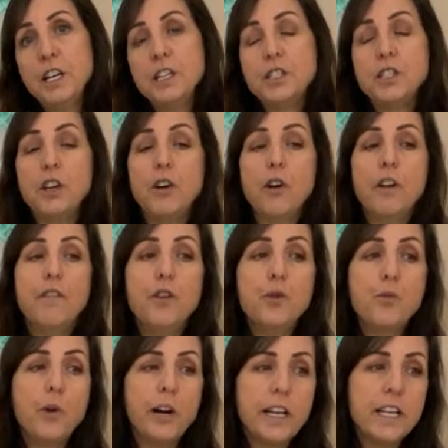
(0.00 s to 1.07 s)
So if you
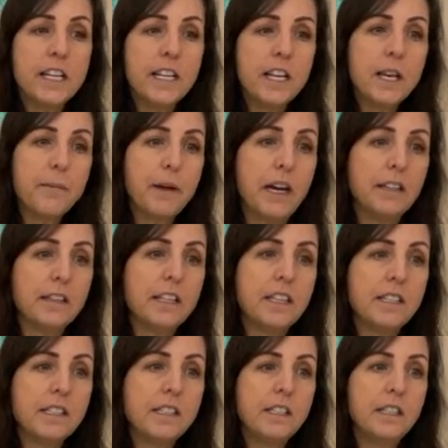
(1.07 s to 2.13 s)
want to think about
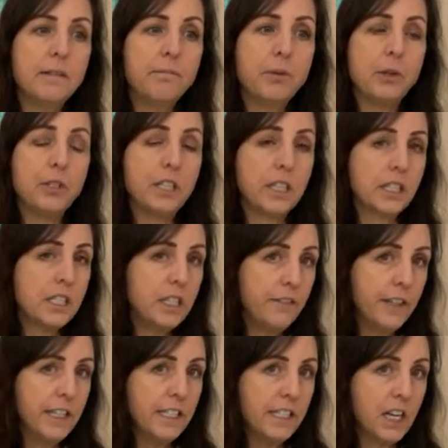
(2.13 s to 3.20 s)
this in
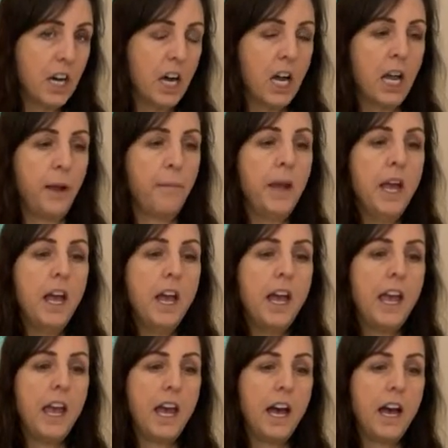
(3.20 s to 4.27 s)
productivity time
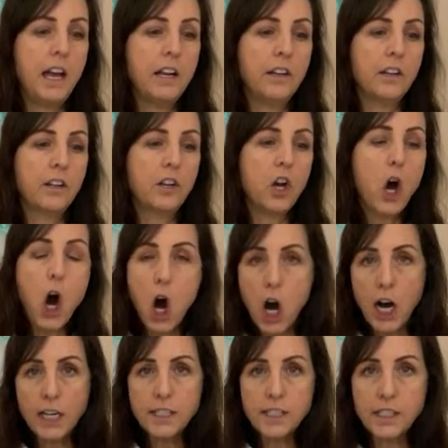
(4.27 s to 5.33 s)
and
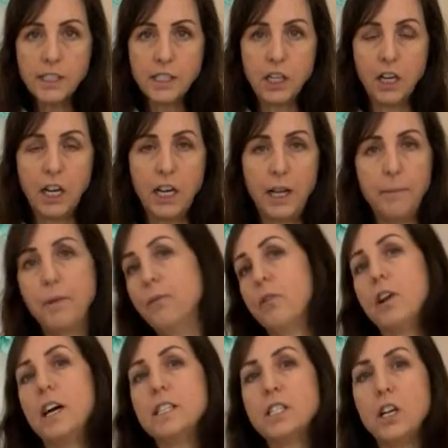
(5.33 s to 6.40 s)
cost time, and we're
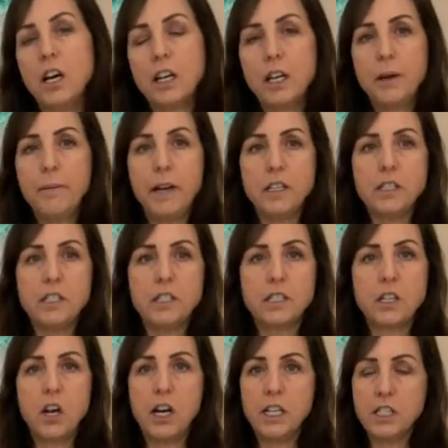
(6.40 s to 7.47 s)
not talking about
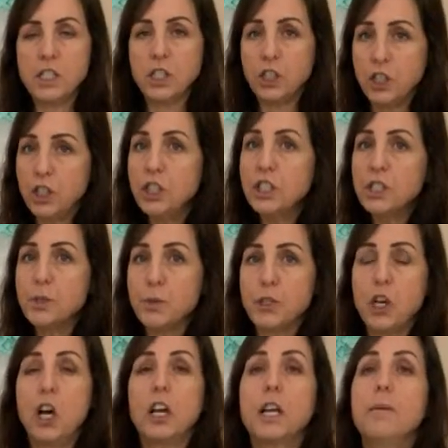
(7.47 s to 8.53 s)
just cost of goods, we're
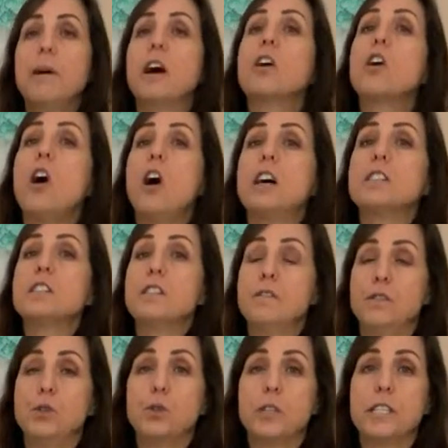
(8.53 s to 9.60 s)
talking about cost
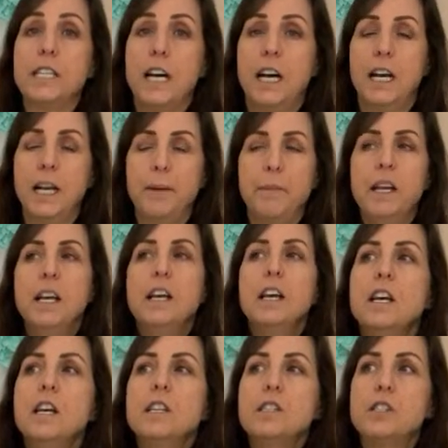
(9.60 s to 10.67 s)
of your time.
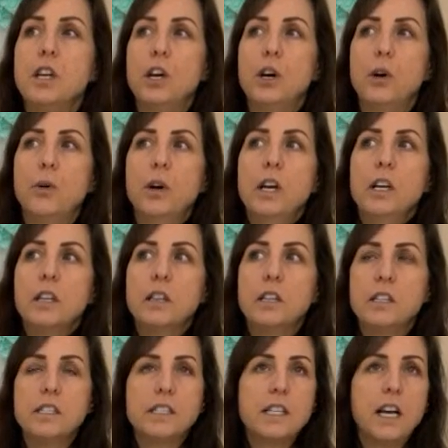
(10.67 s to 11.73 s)
So the
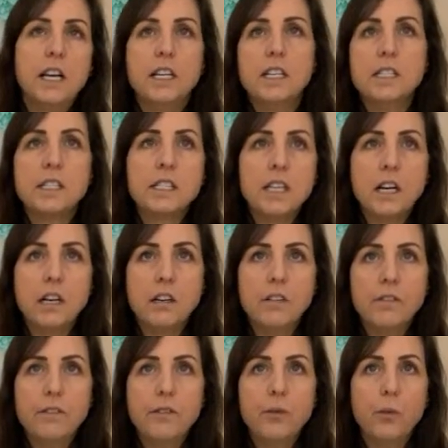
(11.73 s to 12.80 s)
design
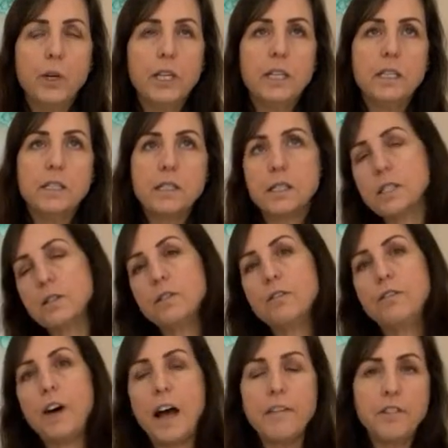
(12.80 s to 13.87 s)
itself was
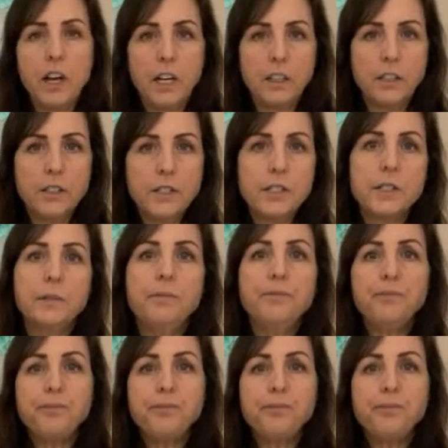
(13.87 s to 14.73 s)
$5.